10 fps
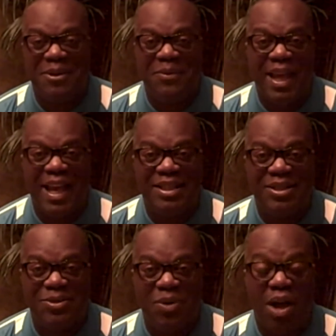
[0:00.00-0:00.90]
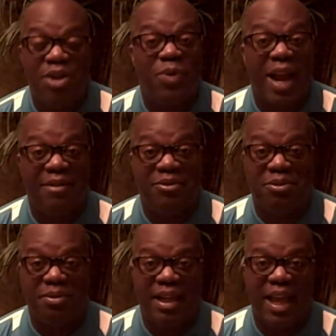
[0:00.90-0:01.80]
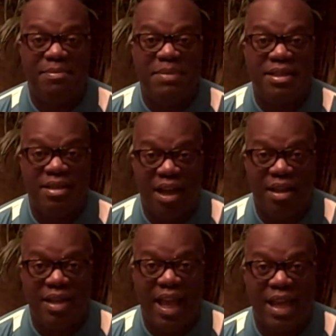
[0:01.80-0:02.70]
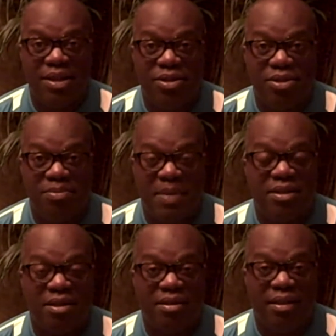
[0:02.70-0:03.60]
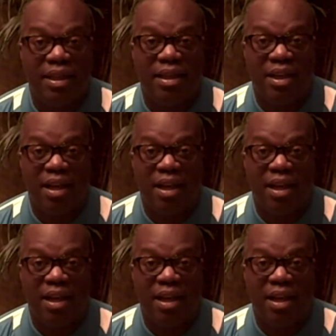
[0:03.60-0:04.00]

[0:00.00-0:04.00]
We had to unravel what had been done, had to basically